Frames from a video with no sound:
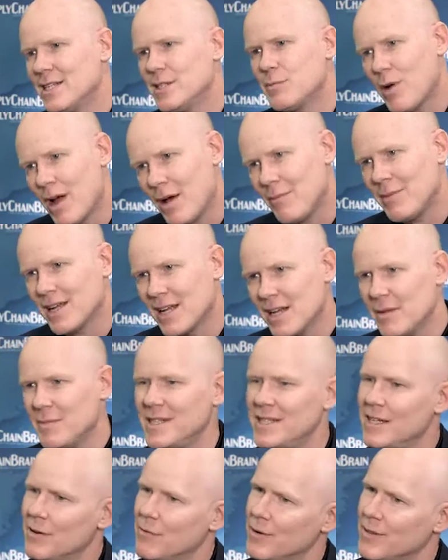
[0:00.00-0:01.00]
is probably going to be
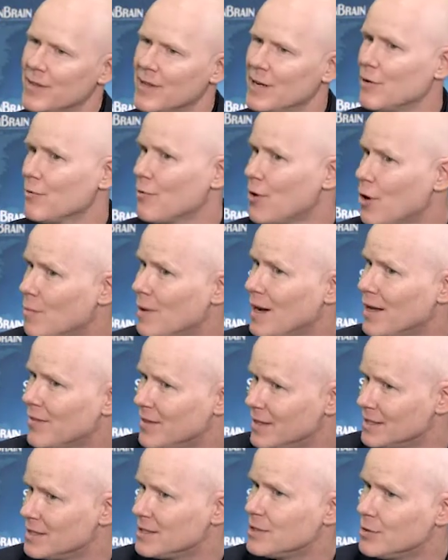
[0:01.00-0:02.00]
different than a robot
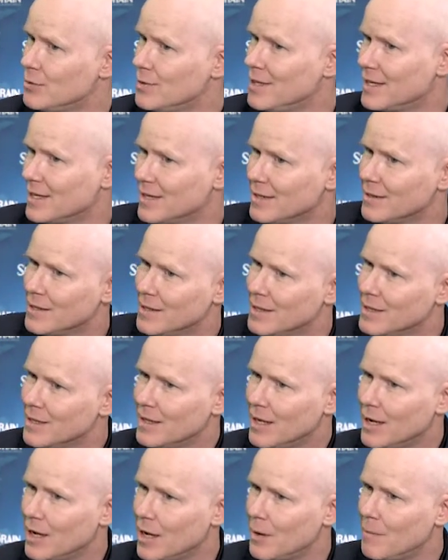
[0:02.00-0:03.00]
that's doing
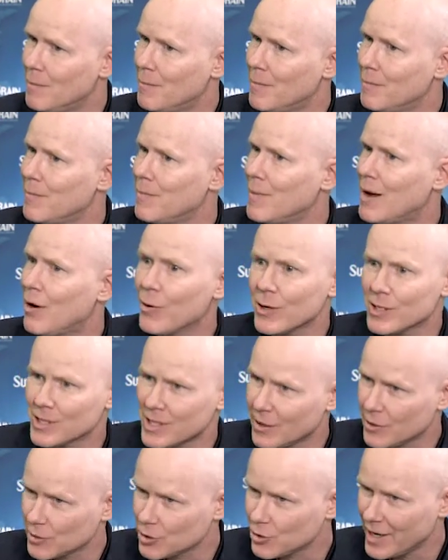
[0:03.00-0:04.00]

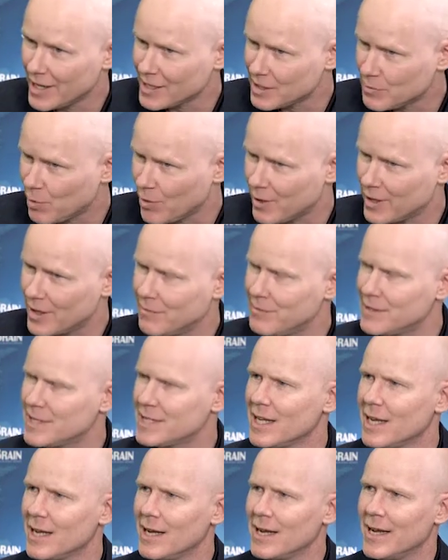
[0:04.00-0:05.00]
horizontal transport in a
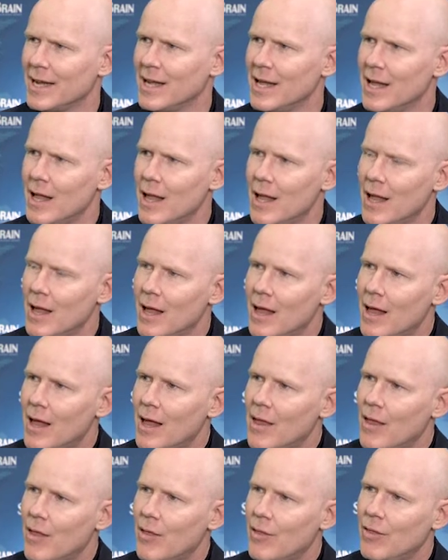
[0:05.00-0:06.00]
facility.
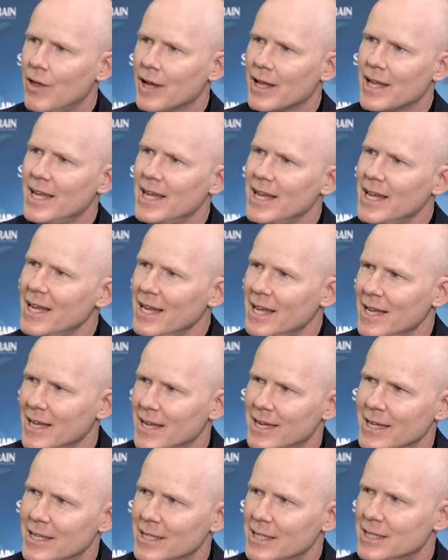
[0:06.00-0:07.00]
The key
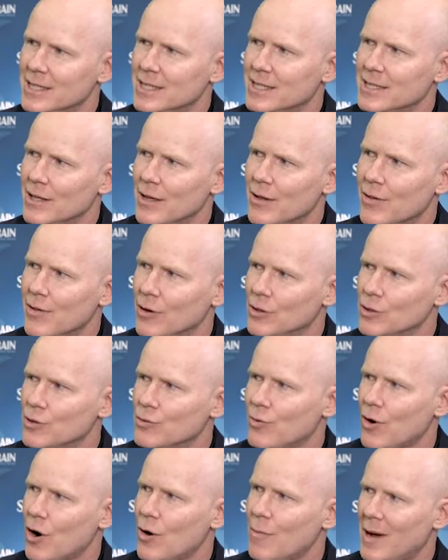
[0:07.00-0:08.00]
is those
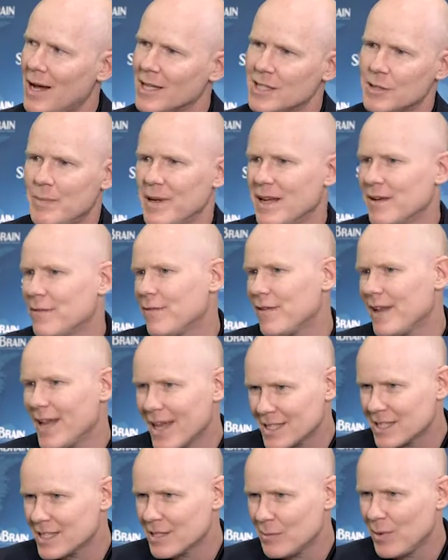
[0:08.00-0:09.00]
robots being
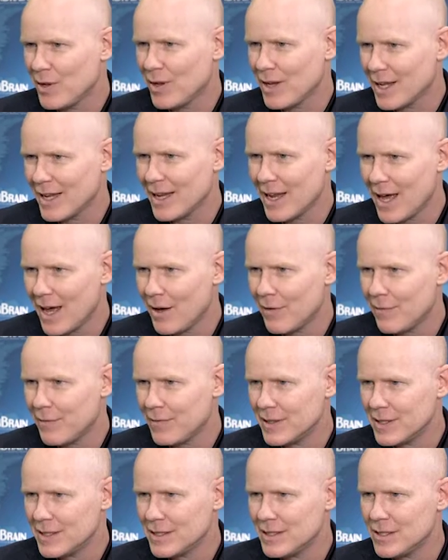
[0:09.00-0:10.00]
flexible enough
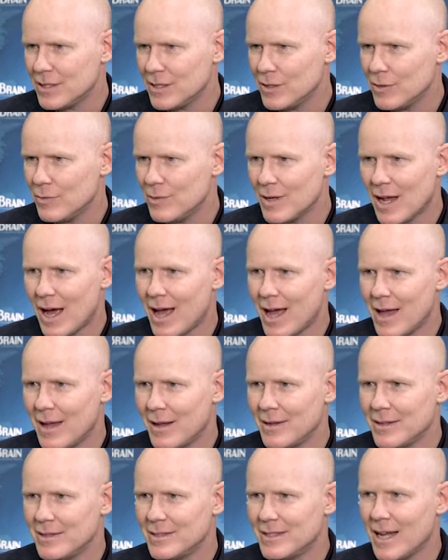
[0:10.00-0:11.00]
to not
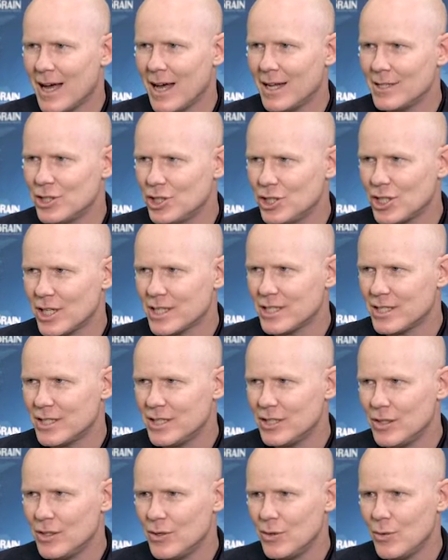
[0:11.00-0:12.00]
just
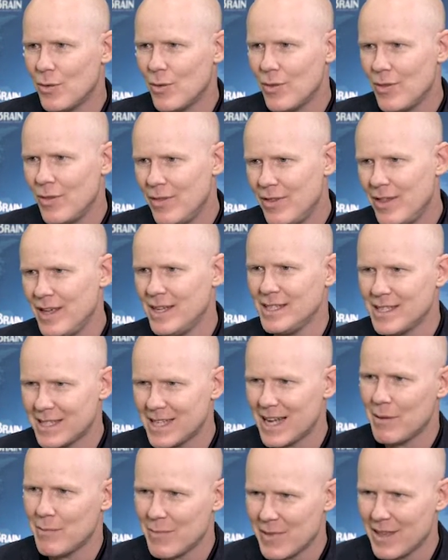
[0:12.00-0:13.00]
do the
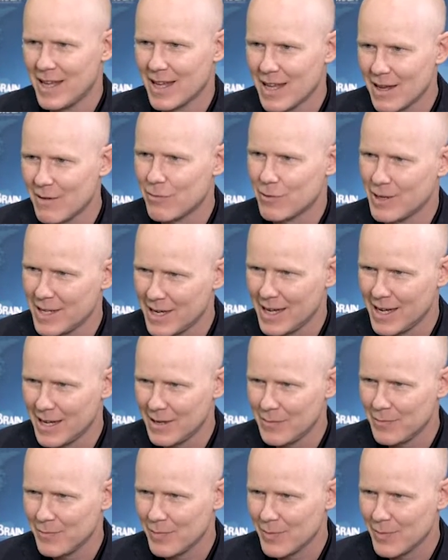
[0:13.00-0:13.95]
same thing every day,